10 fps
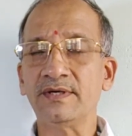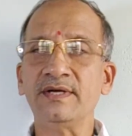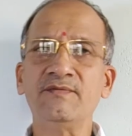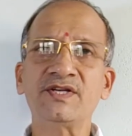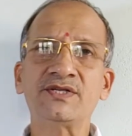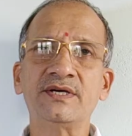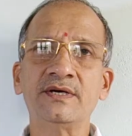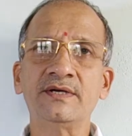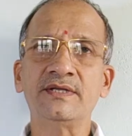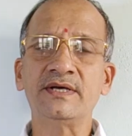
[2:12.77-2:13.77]
in
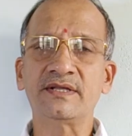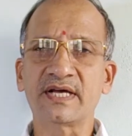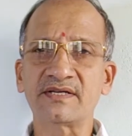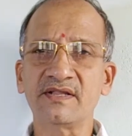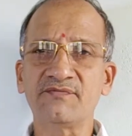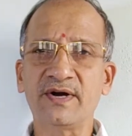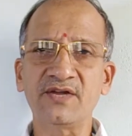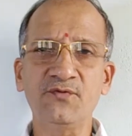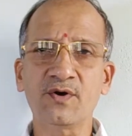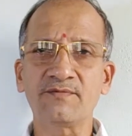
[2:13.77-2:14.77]
which the section
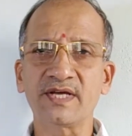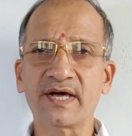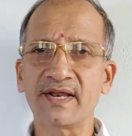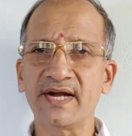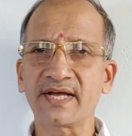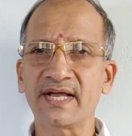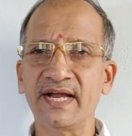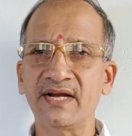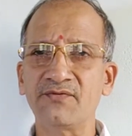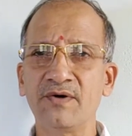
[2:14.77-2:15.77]
44 of the Karnataka
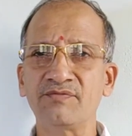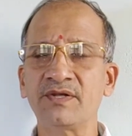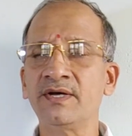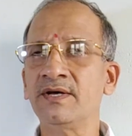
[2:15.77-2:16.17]
Land Reforms